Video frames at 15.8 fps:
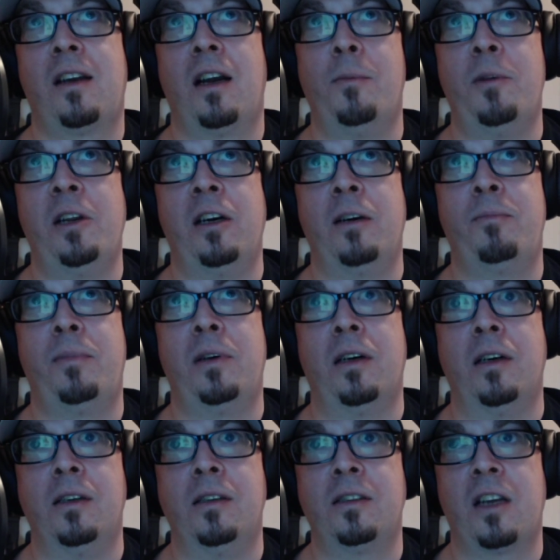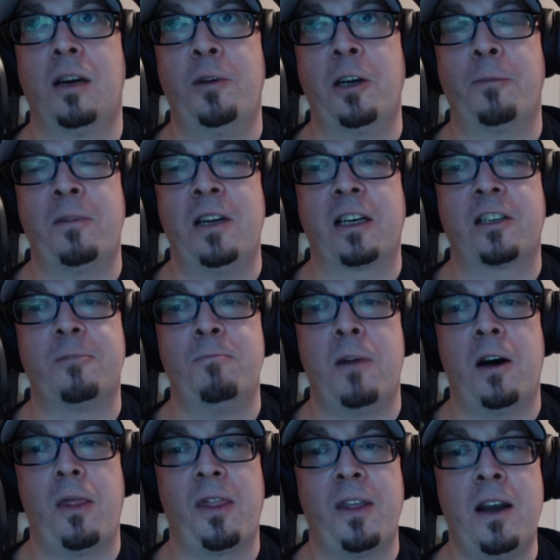coming up next
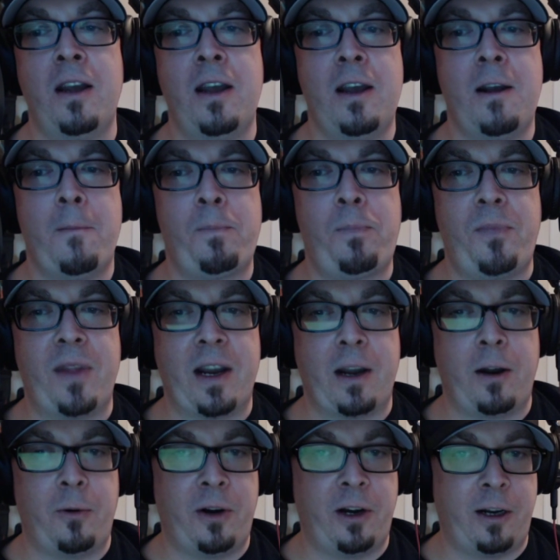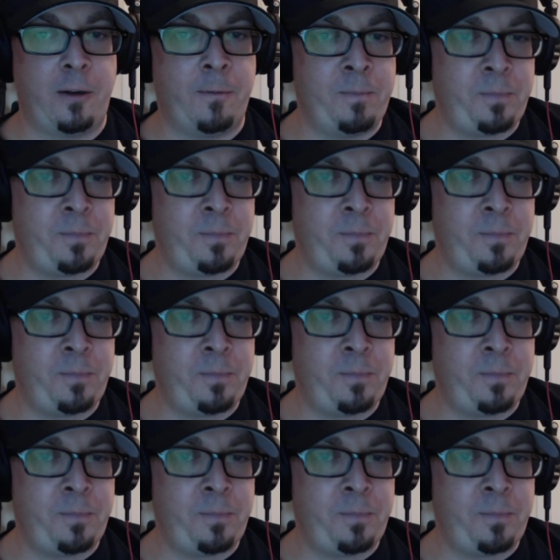month. Now,